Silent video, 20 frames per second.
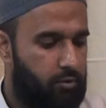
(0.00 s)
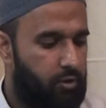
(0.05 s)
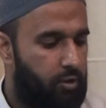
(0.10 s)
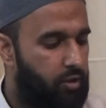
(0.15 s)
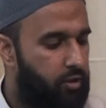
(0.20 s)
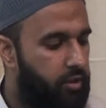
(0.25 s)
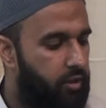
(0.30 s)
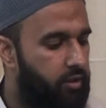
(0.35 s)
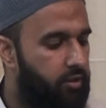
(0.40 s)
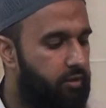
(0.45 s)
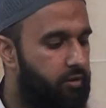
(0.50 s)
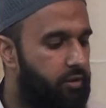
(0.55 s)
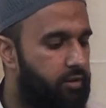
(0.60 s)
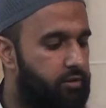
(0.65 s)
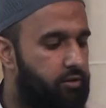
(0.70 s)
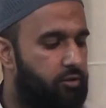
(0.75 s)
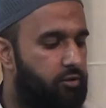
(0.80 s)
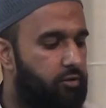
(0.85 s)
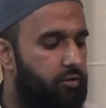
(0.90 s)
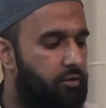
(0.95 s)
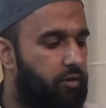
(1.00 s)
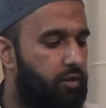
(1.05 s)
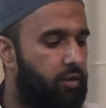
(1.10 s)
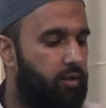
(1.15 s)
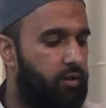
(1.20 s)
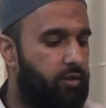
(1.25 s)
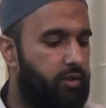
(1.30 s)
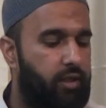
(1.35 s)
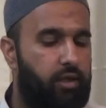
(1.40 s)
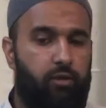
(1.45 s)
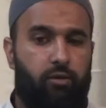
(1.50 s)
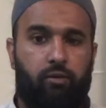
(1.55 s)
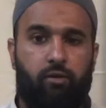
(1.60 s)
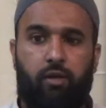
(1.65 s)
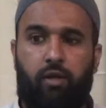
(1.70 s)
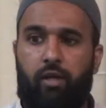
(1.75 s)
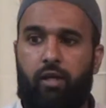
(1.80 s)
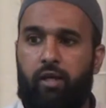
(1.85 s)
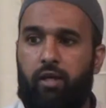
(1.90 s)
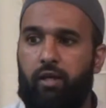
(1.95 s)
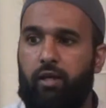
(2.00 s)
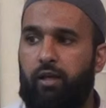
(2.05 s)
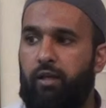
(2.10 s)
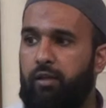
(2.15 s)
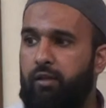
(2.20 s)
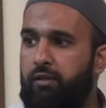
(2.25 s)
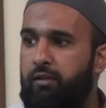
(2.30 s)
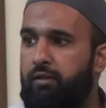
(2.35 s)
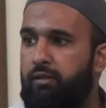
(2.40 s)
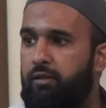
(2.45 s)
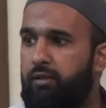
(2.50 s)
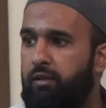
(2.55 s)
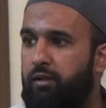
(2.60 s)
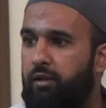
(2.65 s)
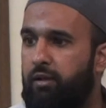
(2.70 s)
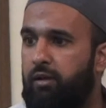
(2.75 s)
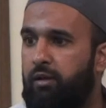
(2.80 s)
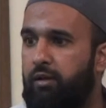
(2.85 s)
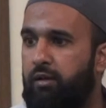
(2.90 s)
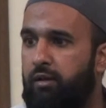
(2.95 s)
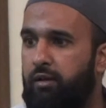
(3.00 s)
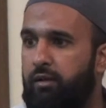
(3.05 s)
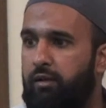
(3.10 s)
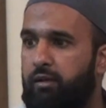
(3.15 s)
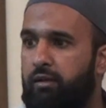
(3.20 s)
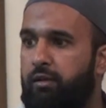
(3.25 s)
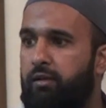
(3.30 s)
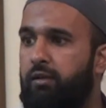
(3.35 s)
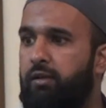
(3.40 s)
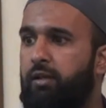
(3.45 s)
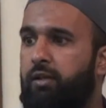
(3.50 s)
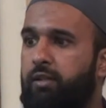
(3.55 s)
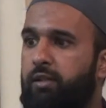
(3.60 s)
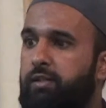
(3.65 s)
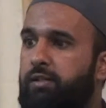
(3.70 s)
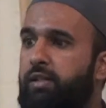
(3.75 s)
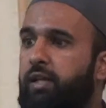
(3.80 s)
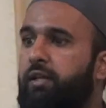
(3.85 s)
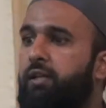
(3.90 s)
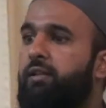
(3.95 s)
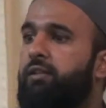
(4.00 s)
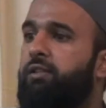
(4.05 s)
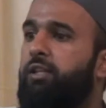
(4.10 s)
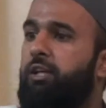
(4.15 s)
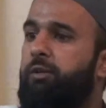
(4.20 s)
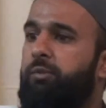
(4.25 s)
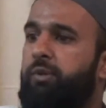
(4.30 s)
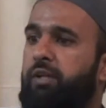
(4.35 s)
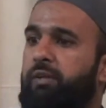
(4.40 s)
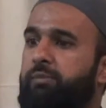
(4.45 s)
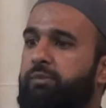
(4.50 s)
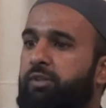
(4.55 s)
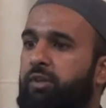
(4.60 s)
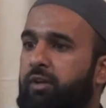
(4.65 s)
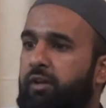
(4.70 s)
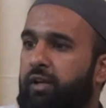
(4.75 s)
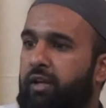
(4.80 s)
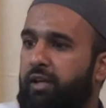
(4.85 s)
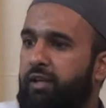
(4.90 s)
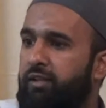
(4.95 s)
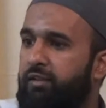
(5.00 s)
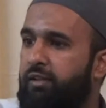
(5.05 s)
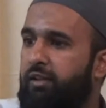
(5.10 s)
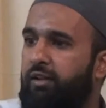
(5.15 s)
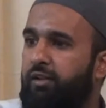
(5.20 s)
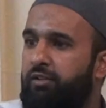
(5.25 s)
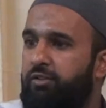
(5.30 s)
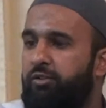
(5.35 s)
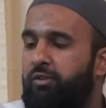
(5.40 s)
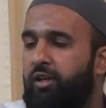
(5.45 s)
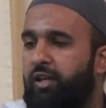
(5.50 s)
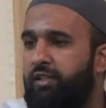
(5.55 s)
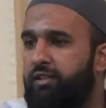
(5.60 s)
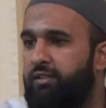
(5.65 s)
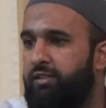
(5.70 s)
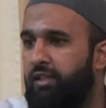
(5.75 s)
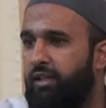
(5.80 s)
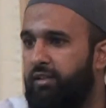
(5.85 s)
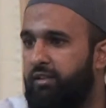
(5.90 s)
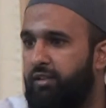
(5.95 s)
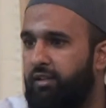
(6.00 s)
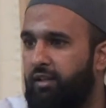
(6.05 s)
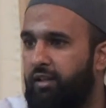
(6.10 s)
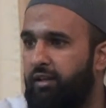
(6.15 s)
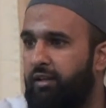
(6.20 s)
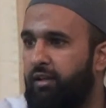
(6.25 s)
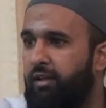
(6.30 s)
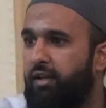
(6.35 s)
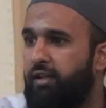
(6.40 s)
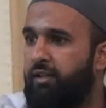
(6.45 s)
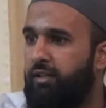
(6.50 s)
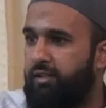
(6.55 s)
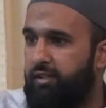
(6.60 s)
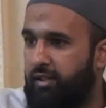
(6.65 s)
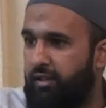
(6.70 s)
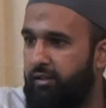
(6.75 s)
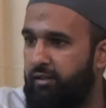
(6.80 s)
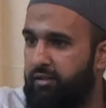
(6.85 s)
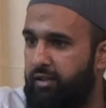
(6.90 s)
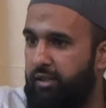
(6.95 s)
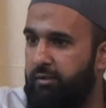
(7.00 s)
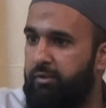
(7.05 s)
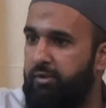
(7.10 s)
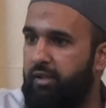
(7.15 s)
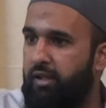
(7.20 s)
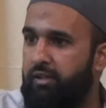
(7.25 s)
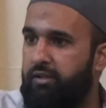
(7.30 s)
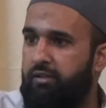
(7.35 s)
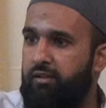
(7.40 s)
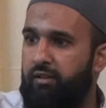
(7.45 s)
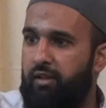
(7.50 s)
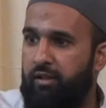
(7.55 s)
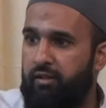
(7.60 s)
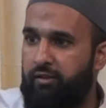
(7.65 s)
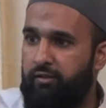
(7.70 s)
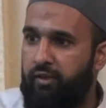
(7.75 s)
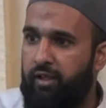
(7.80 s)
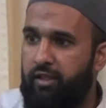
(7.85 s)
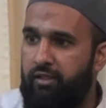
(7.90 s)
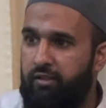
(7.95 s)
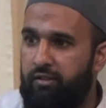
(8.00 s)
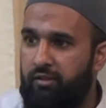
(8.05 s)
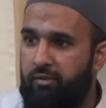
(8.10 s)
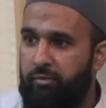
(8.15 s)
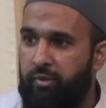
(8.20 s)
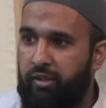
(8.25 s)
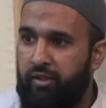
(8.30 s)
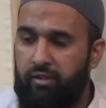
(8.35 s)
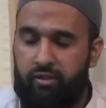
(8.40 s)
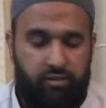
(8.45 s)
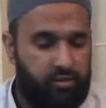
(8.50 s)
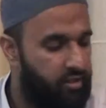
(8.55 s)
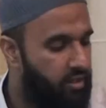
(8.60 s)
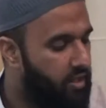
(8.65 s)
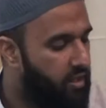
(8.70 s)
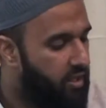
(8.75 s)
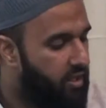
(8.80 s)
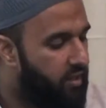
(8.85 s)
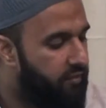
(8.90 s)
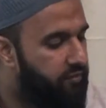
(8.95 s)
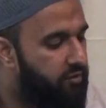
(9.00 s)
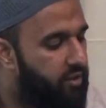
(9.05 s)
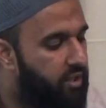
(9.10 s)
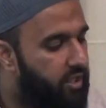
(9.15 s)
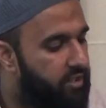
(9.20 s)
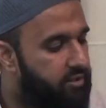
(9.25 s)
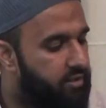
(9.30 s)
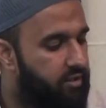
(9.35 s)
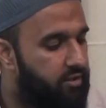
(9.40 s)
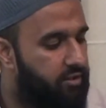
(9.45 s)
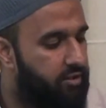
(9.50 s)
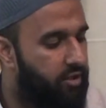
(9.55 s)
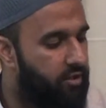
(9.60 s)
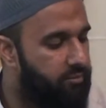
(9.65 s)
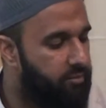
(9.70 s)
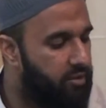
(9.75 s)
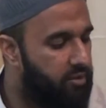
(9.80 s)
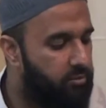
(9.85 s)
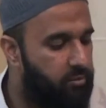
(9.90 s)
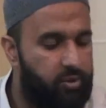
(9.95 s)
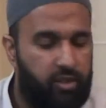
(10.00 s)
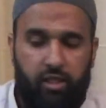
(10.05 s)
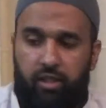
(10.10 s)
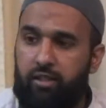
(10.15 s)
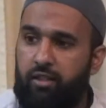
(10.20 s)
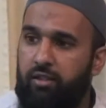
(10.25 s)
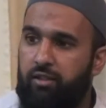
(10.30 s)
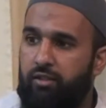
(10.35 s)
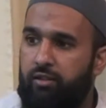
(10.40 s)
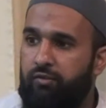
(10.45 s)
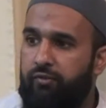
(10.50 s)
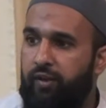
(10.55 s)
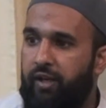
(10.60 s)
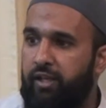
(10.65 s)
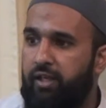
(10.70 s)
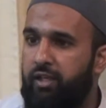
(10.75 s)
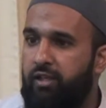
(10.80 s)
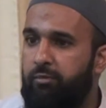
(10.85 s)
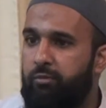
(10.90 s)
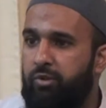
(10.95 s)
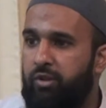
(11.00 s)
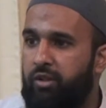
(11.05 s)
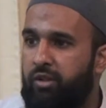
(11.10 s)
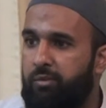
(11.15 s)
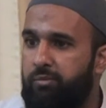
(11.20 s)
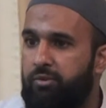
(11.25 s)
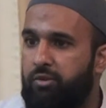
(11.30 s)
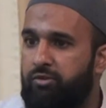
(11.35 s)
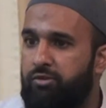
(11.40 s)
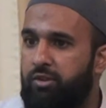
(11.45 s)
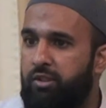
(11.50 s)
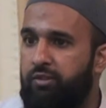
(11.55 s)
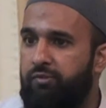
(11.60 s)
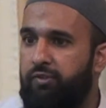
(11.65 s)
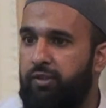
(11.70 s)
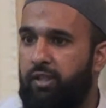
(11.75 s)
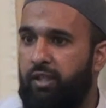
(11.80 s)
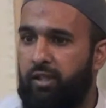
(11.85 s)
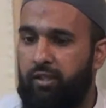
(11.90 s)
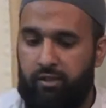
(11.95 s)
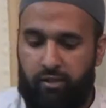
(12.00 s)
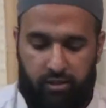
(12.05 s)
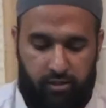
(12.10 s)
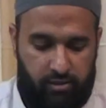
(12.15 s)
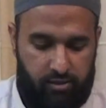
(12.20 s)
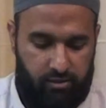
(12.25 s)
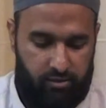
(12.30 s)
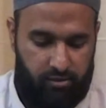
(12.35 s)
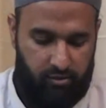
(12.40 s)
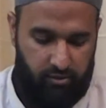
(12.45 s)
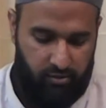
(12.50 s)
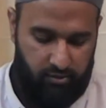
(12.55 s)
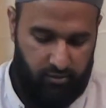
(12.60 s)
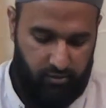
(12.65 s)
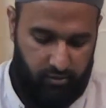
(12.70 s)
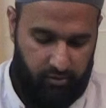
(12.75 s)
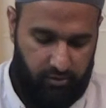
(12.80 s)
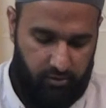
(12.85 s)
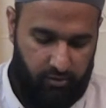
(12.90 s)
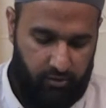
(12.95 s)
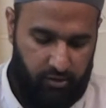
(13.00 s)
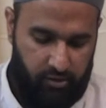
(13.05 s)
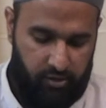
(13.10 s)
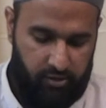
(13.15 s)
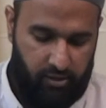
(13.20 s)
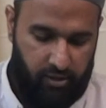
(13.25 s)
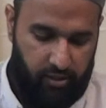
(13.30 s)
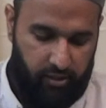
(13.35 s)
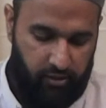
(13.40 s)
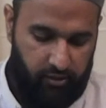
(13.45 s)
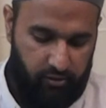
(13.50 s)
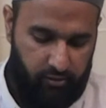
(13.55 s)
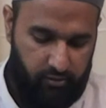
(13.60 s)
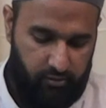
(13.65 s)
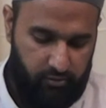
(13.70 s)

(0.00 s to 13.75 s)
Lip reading: Okay, let's go now. Can the second table? I'm sorry, I didn't count you guys yet today. The second table on the right, the brothers. If you guys can tell me, where did you find any Murakkab Tawsifi in this ayah?